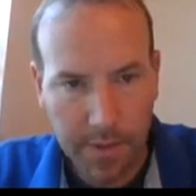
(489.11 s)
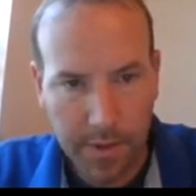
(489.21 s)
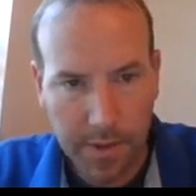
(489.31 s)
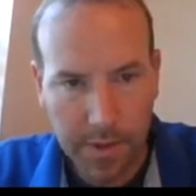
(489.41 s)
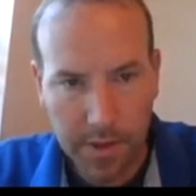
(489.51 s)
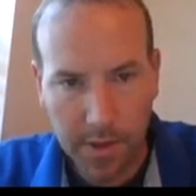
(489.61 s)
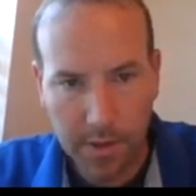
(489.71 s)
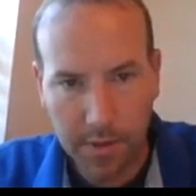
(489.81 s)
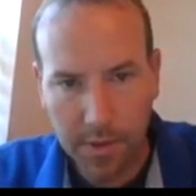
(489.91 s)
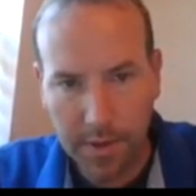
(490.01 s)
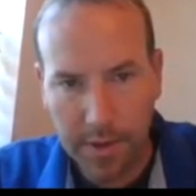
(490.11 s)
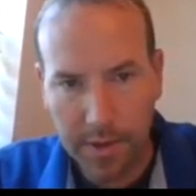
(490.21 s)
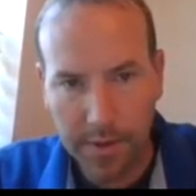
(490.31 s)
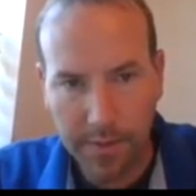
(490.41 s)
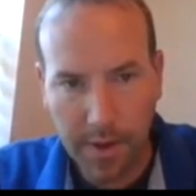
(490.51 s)
so this is the
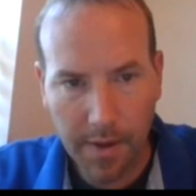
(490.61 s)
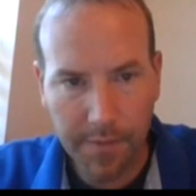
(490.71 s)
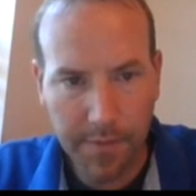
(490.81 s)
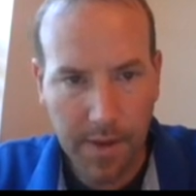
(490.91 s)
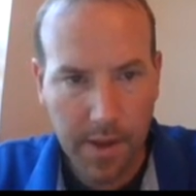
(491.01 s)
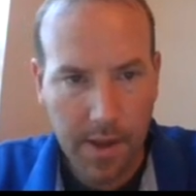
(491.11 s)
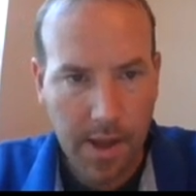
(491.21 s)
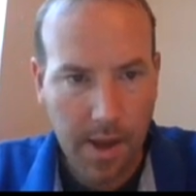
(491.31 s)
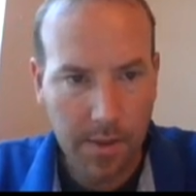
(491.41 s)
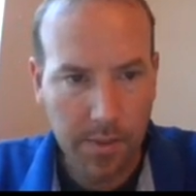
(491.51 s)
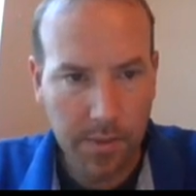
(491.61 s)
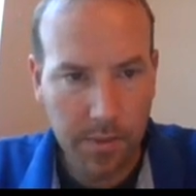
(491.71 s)
gradient of f, and